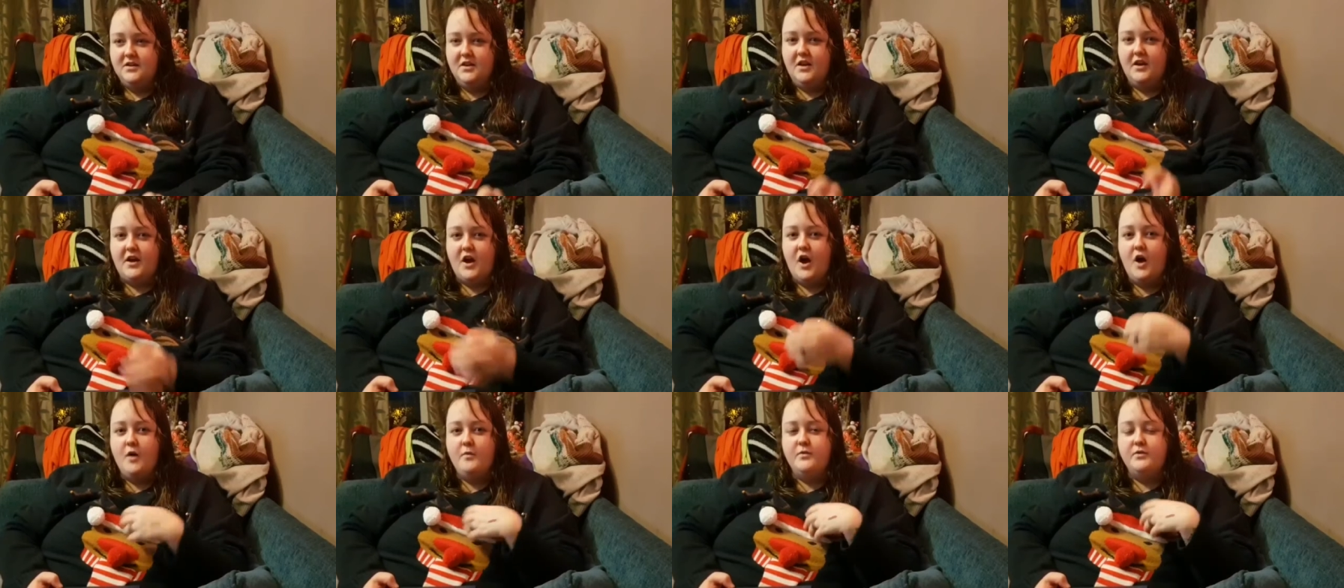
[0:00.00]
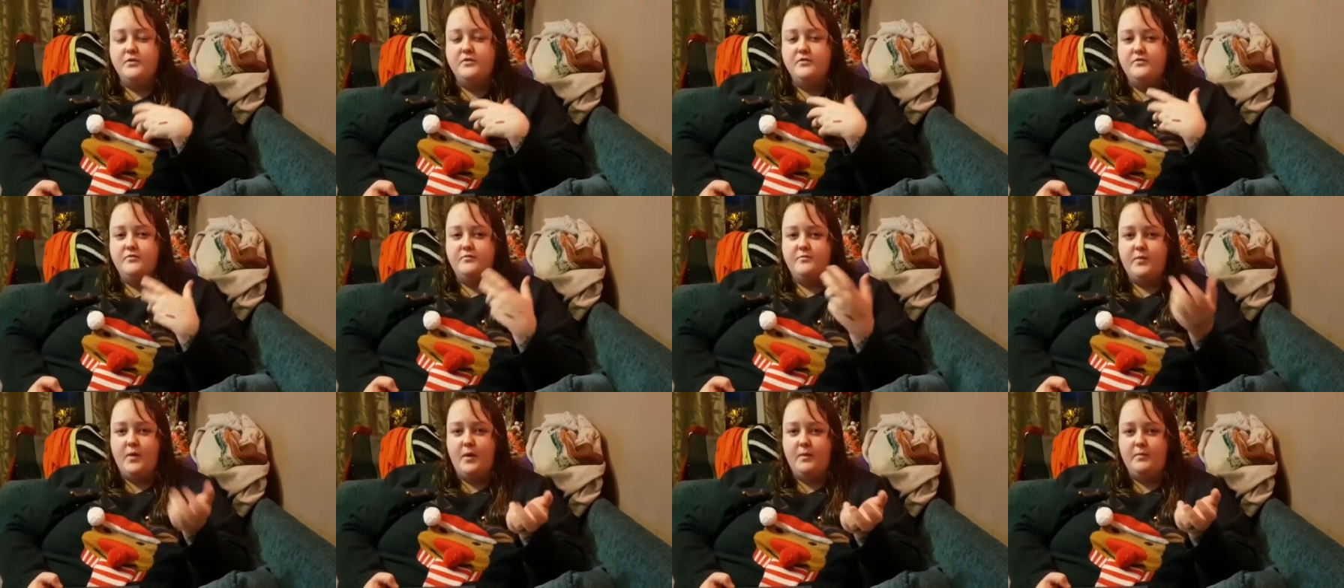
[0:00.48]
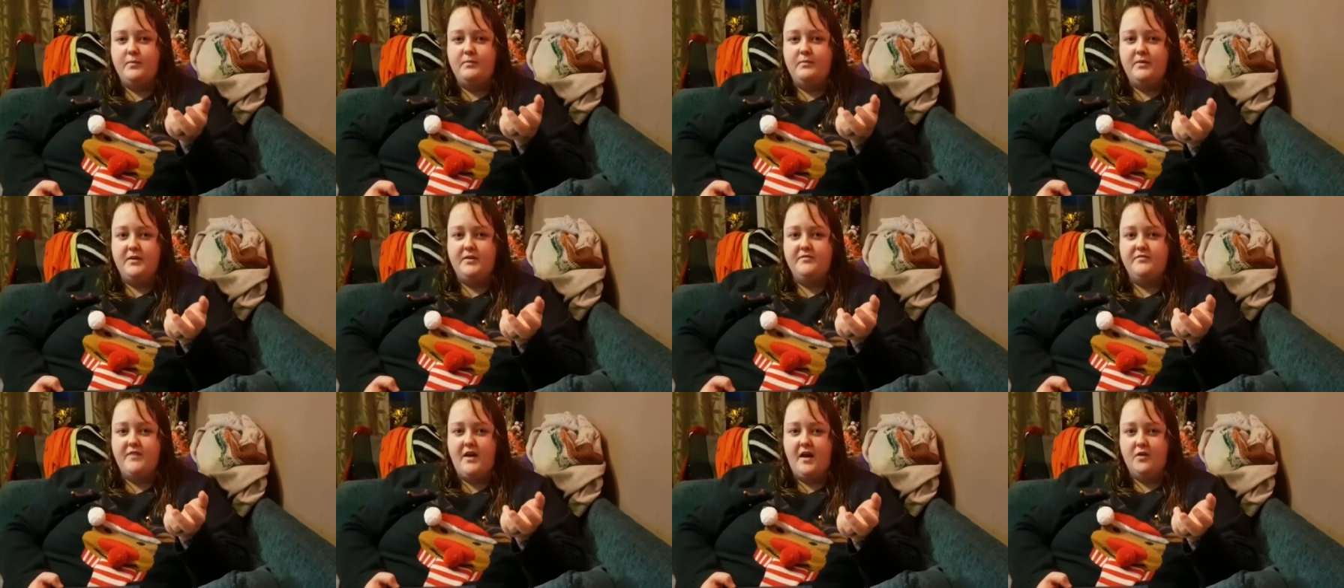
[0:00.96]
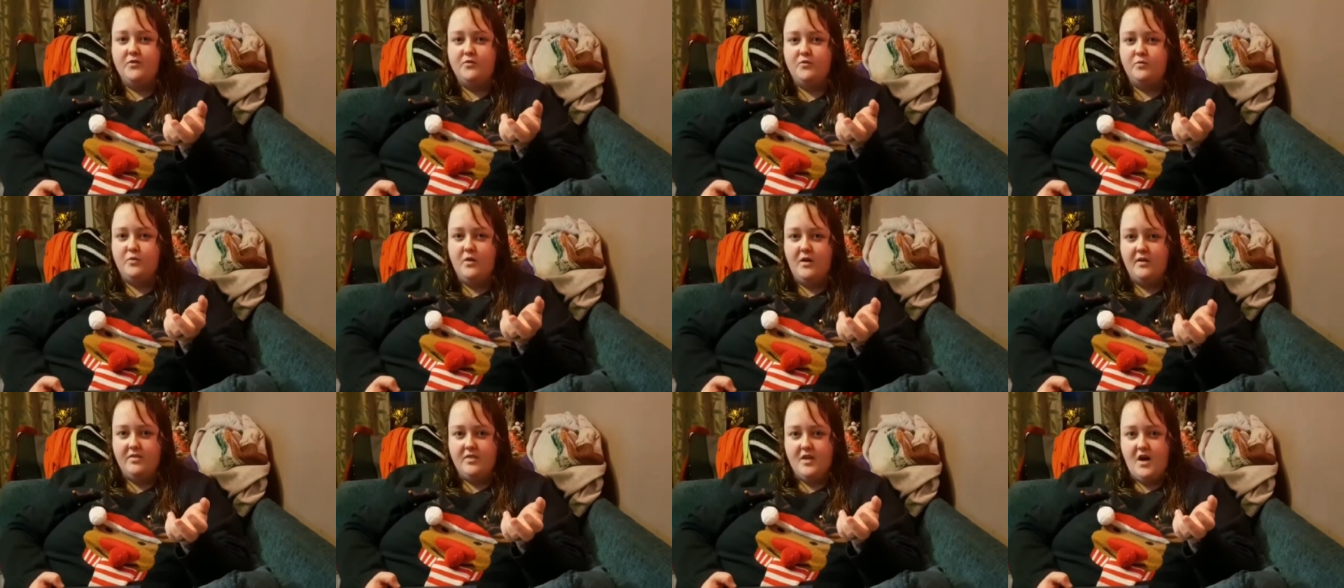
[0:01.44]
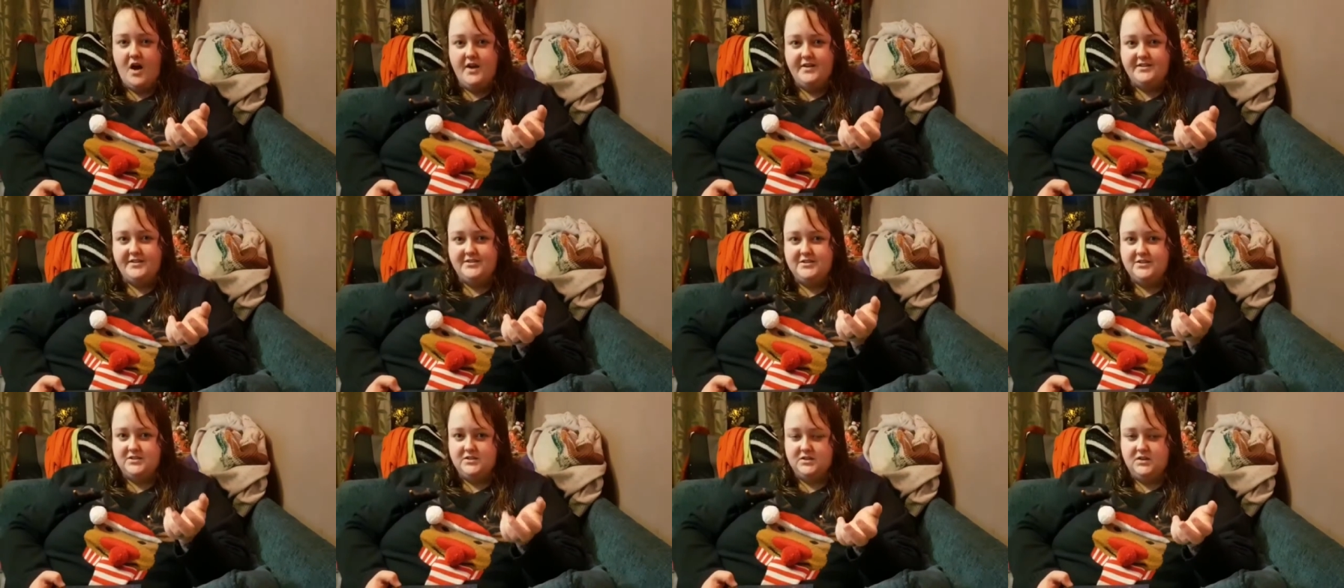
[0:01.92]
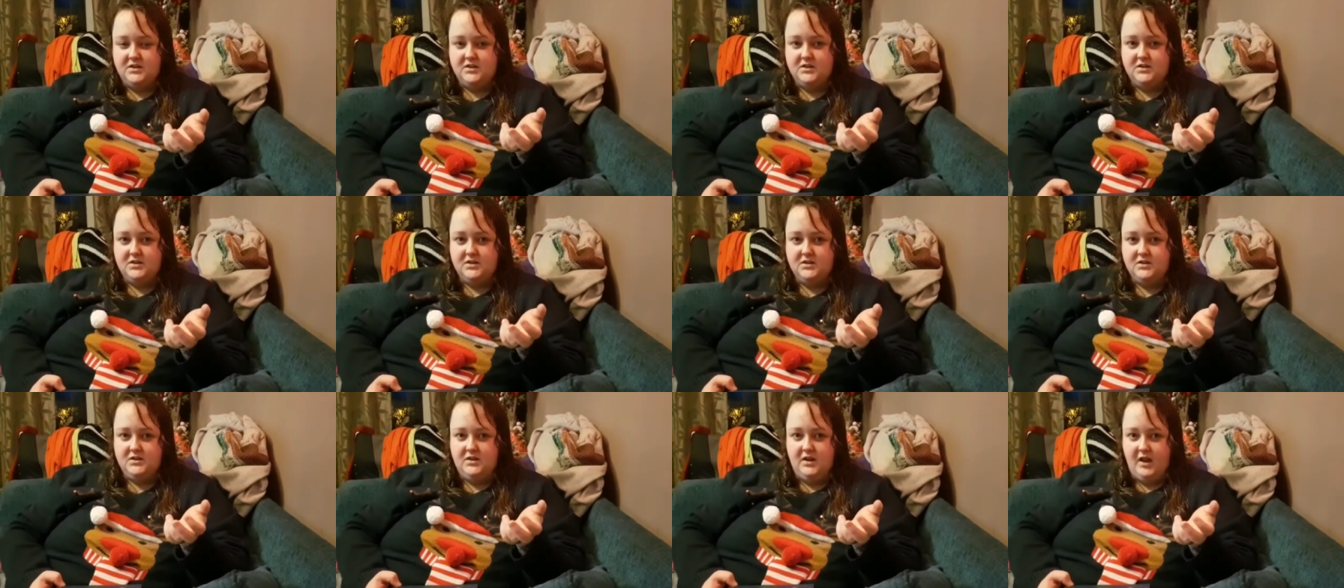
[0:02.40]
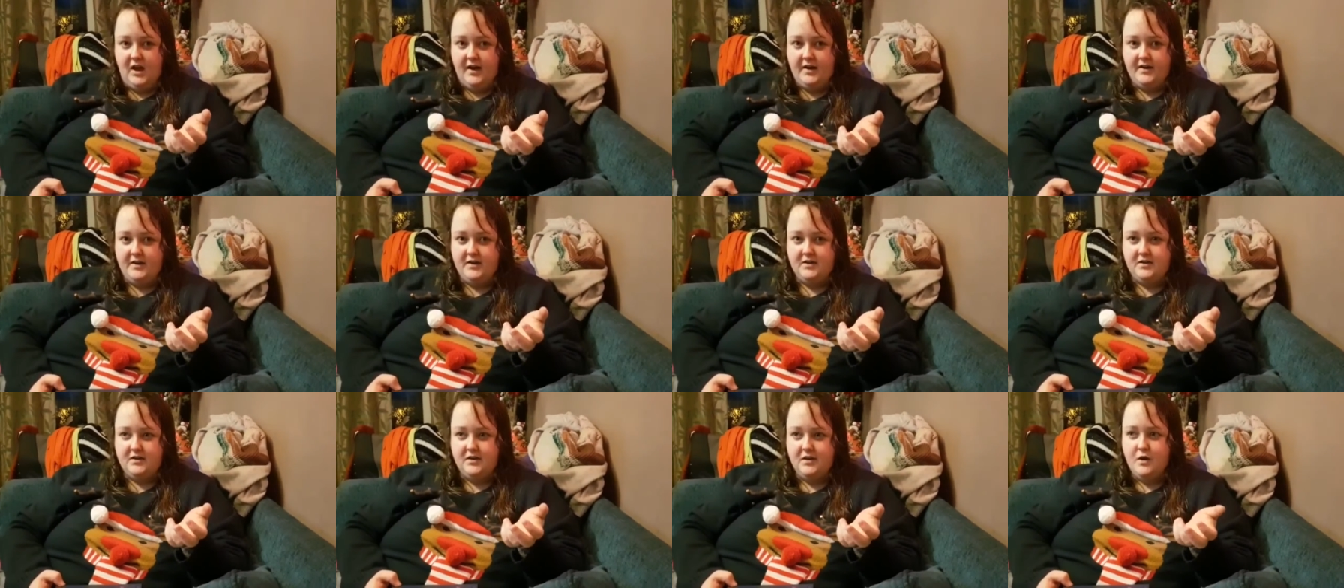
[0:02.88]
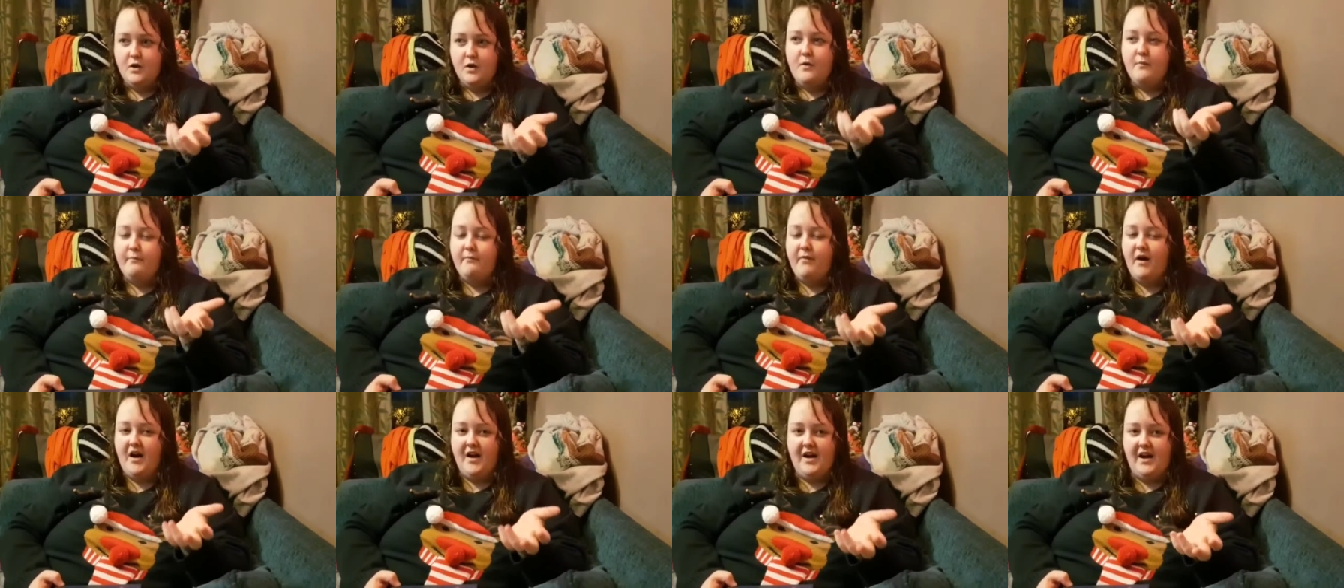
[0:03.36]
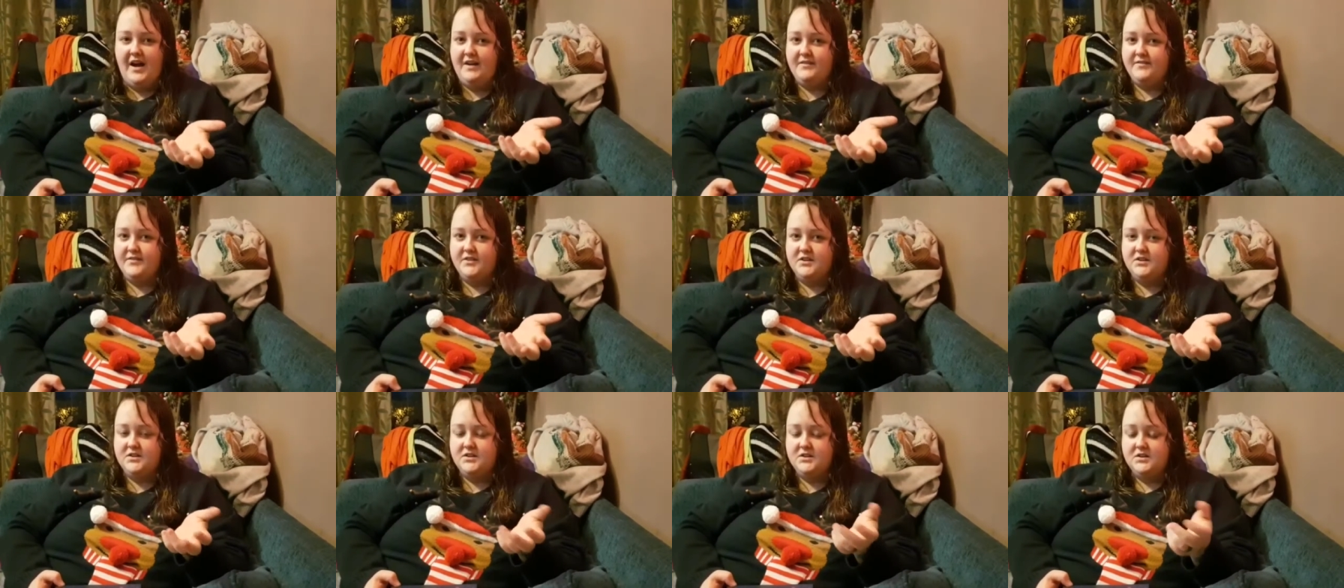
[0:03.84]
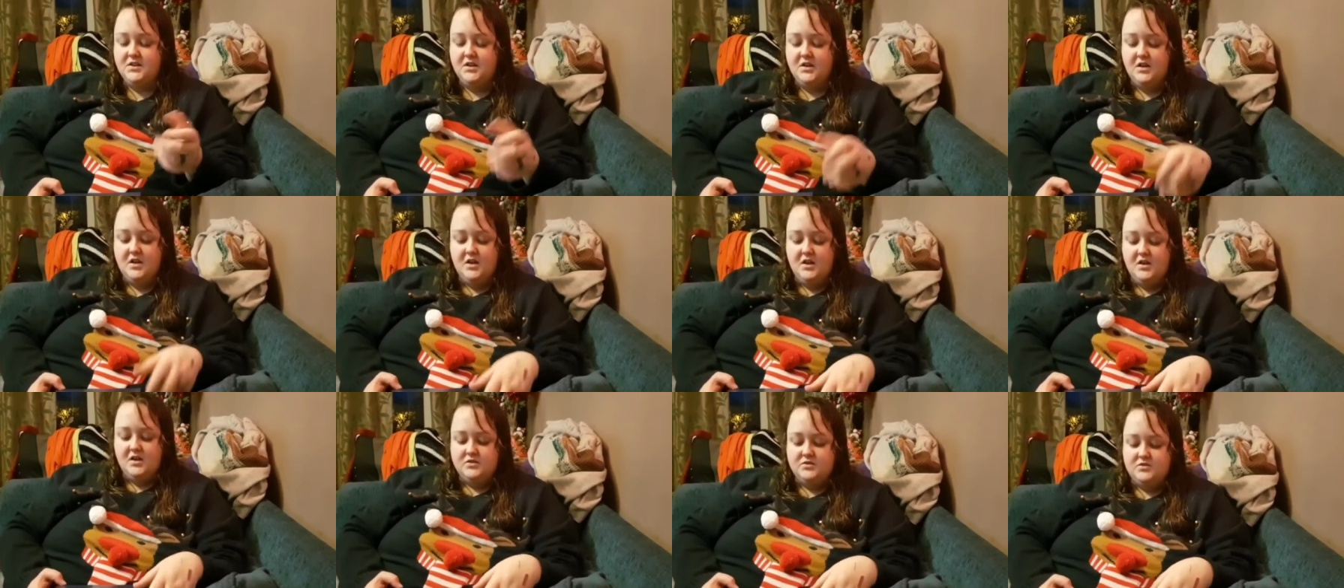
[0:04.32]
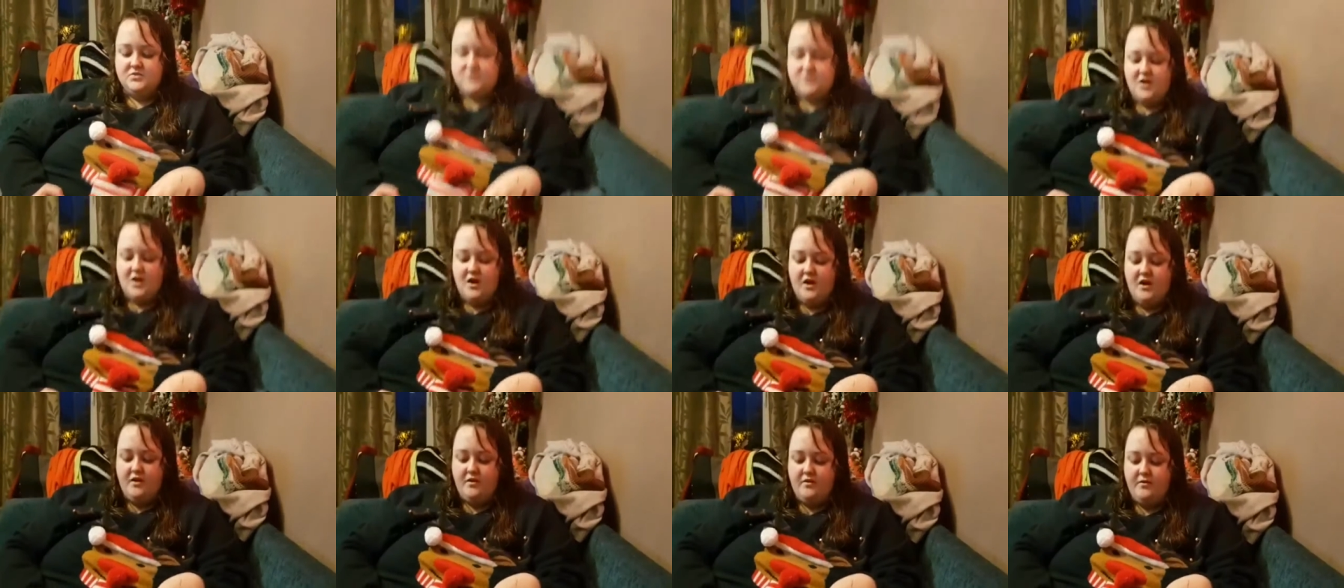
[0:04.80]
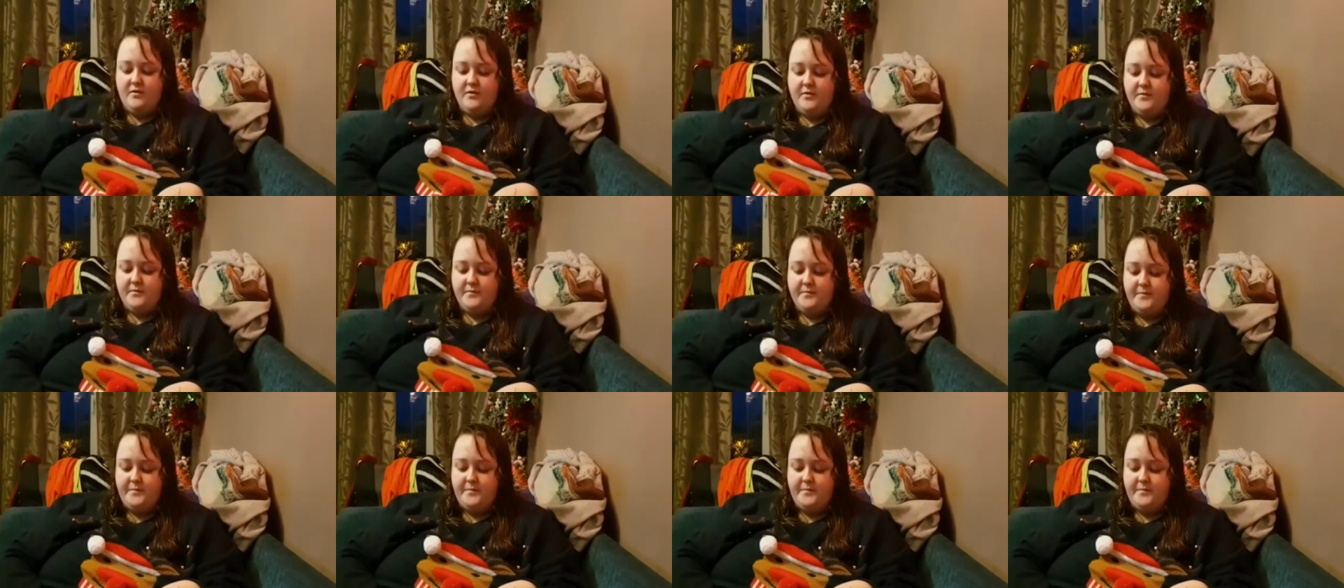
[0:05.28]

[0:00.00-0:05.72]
like, I would have probably found one that I didn't like, but I haven't, so